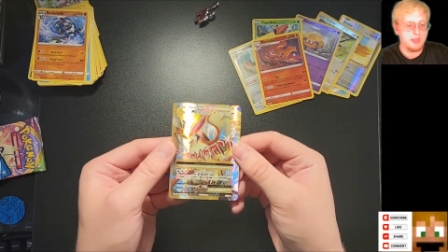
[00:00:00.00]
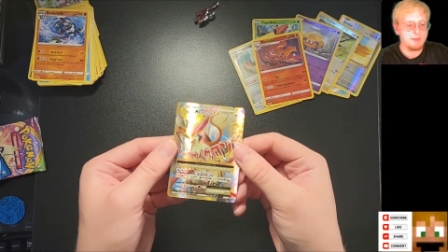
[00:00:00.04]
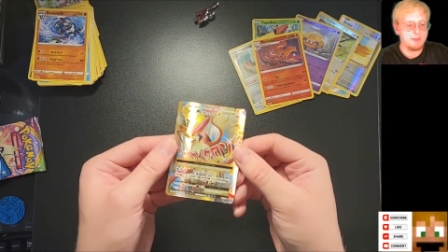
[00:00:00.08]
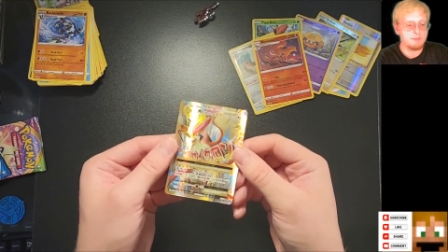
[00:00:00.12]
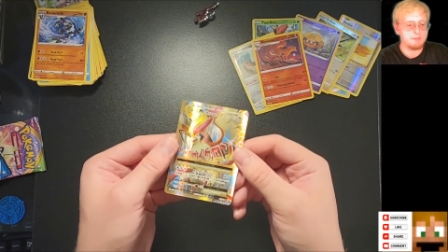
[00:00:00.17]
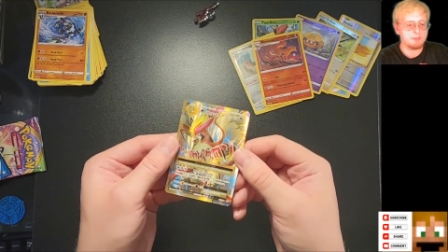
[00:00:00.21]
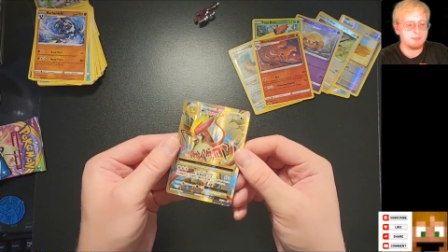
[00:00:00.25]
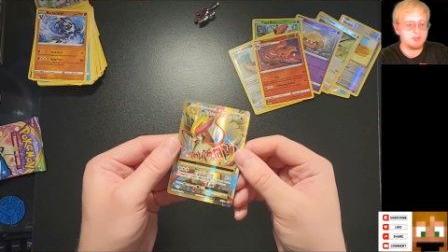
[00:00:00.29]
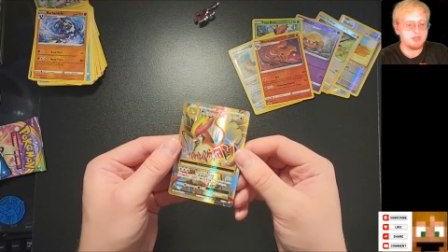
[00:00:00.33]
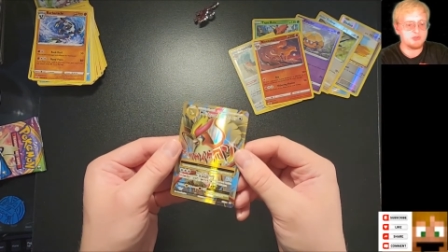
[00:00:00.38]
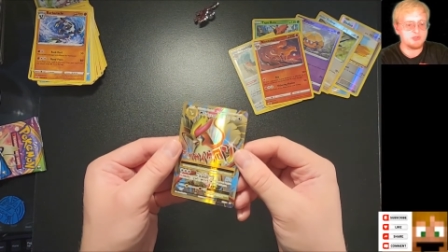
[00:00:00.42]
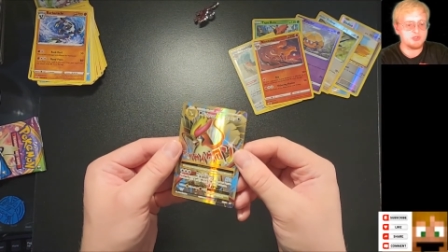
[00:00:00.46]

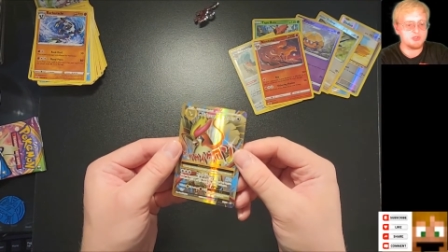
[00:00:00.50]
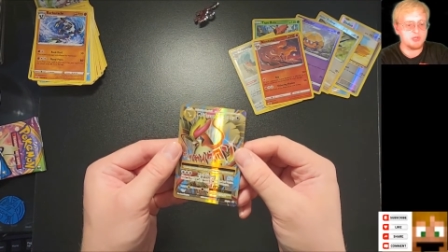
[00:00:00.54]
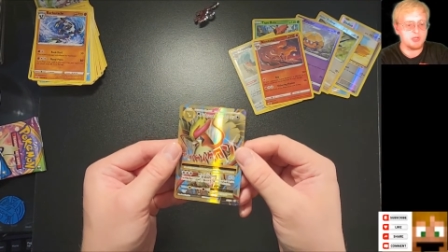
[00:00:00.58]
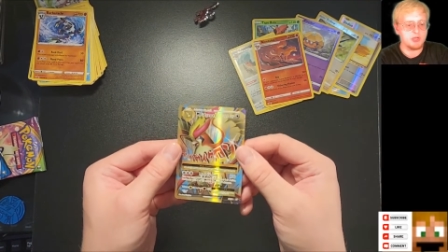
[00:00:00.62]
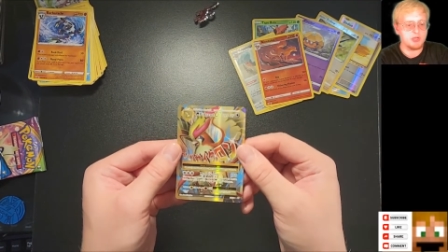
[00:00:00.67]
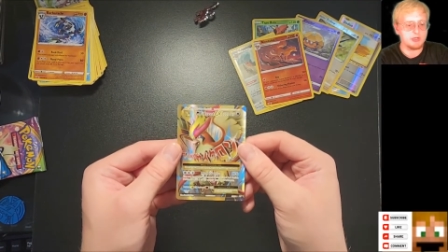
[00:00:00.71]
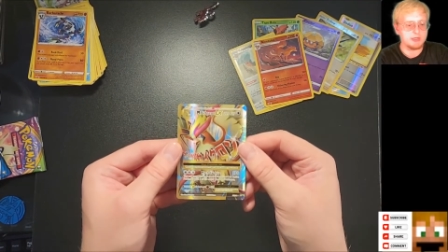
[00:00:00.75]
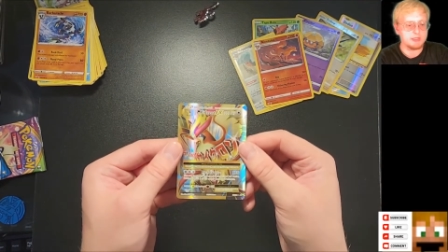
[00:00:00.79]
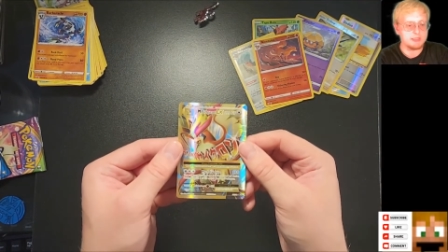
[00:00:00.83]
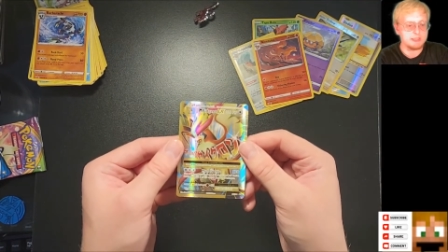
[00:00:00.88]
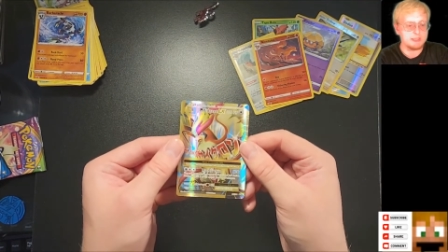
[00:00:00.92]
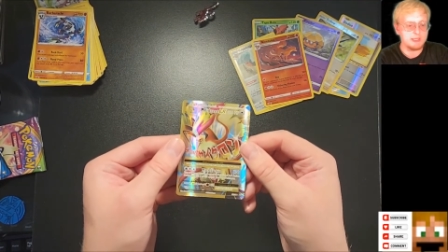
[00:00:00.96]
M
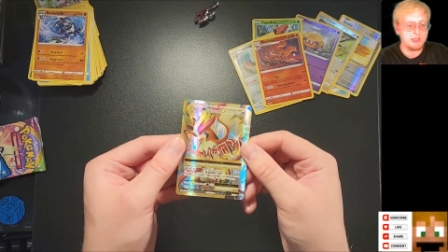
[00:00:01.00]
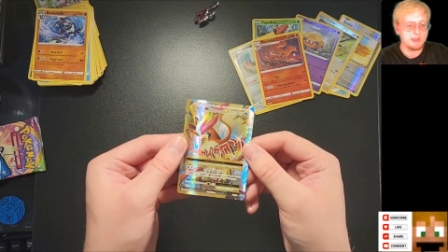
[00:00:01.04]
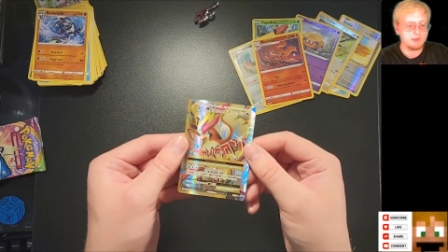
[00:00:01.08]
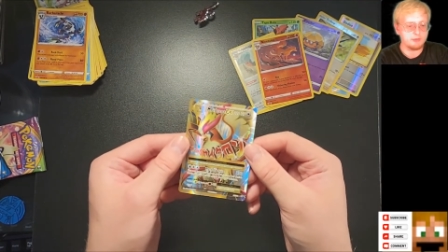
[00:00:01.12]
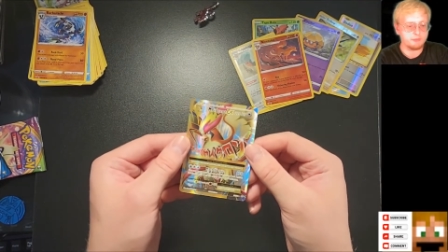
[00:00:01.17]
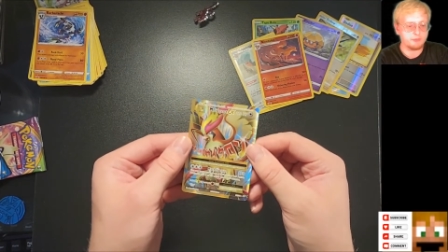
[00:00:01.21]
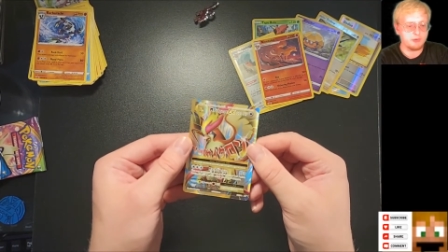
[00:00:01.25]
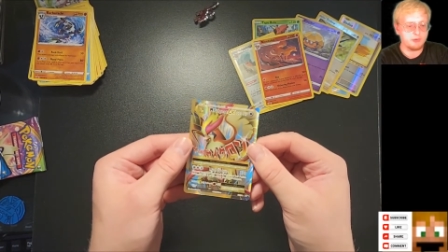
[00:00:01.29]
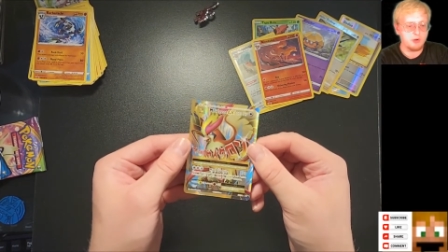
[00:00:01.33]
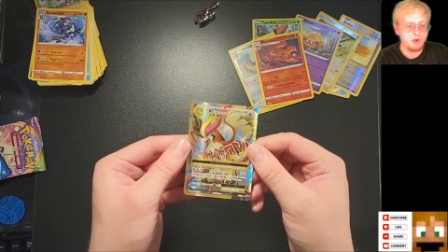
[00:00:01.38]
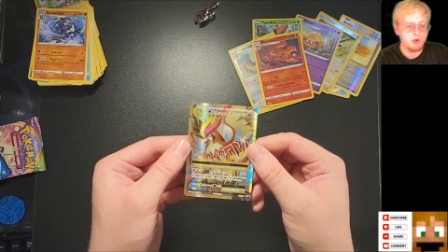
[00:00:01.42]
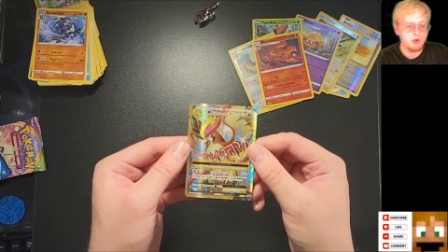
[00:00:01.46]
Pidgeot
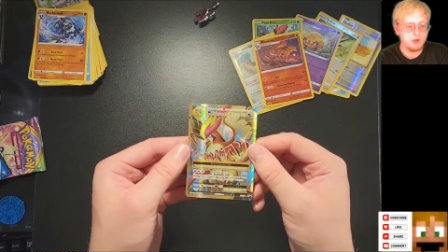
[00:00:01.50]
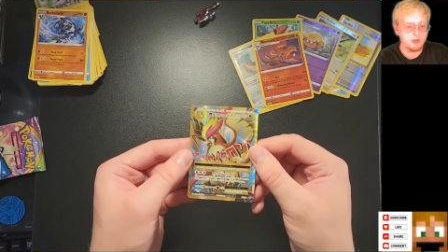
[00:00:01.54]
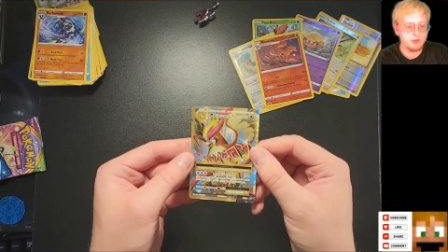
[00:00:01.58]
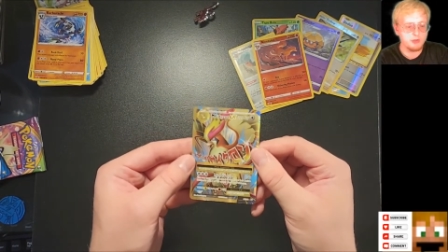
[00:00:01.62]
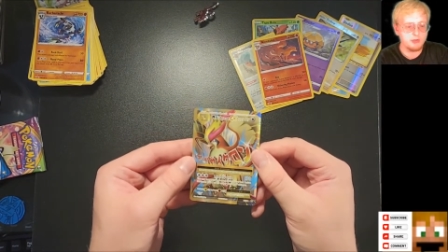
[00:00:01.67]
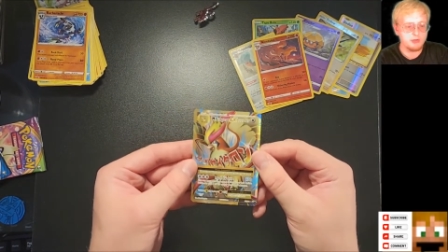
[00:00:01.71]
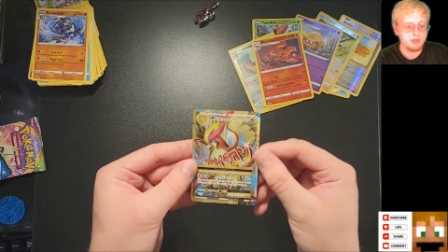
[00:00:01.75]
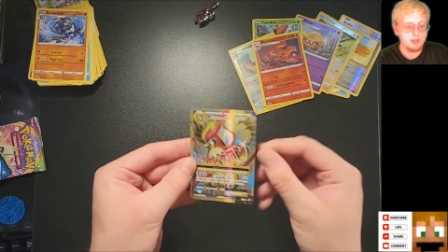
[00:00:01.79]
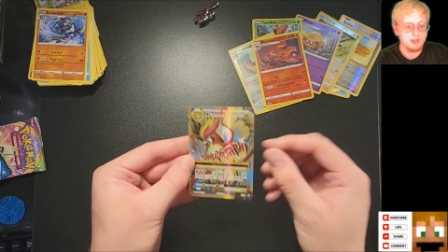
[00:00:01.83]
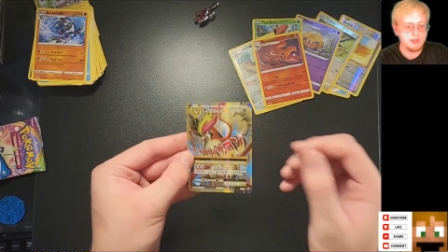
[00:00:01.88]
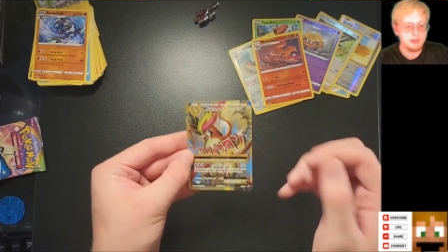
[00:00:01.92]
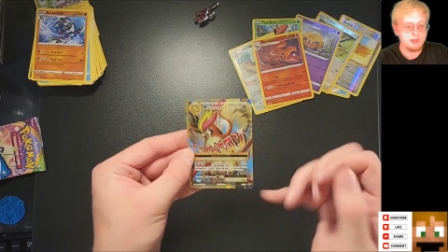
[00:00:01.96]
EX
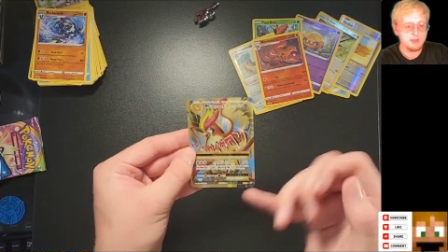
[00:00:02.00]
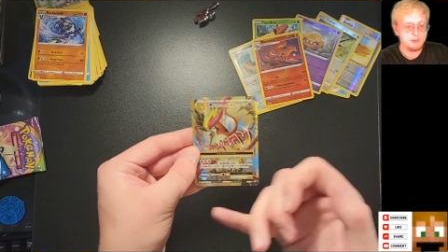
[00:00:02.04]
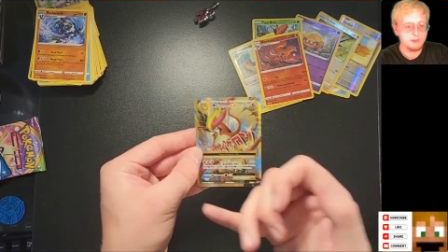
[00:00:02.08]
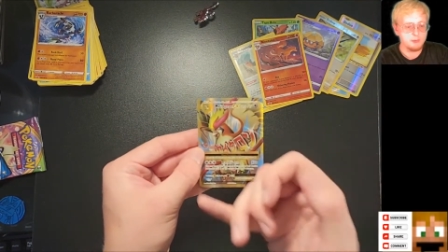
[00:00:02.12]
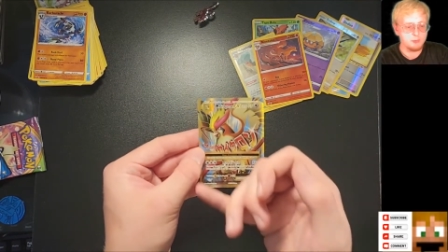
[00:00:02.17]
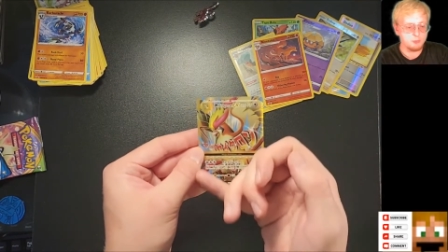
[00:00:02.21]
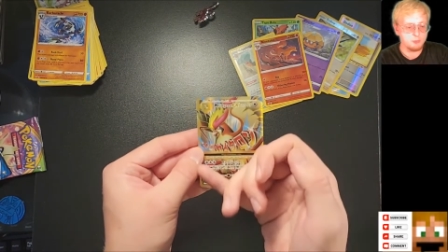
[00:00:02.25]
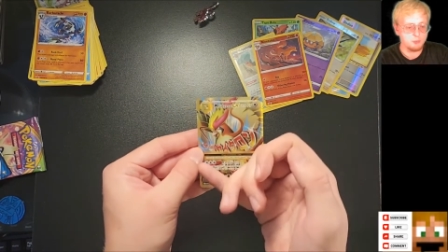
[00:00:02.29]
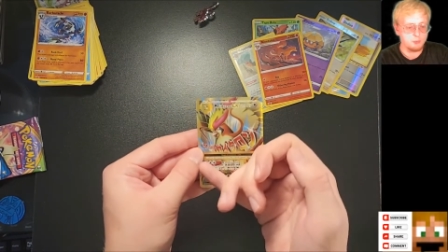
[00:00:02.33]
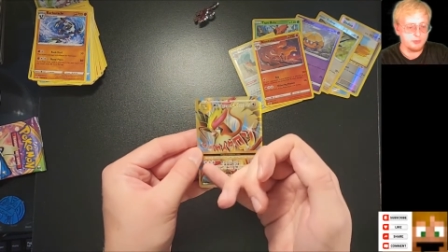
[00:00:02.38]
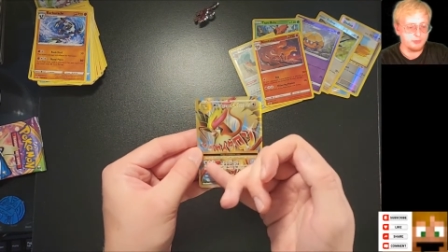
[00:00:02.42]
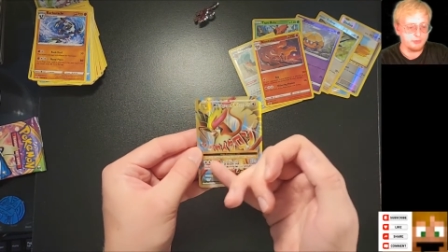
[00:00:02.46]
card
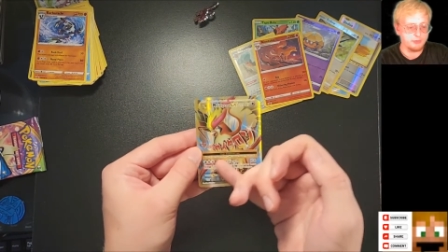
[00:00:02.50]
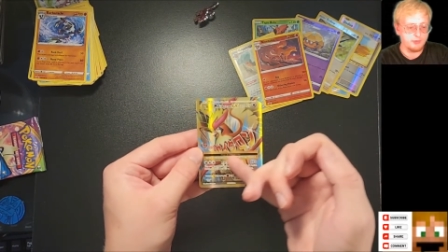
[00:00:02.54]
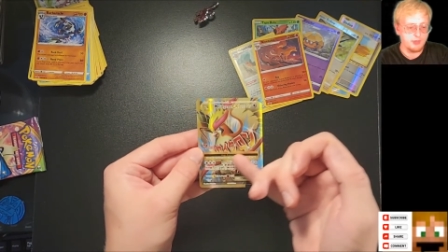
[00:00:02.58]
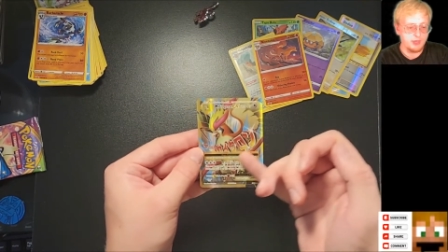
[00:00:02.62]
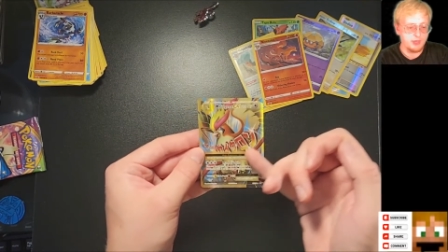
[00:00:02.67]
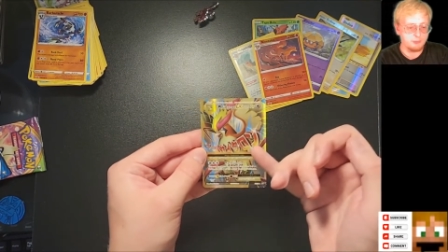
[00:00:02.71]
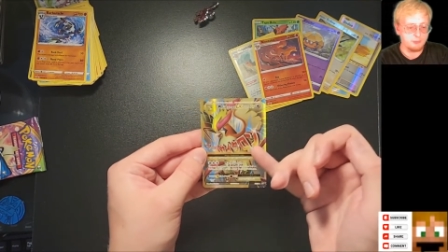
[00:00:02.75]
with, I'm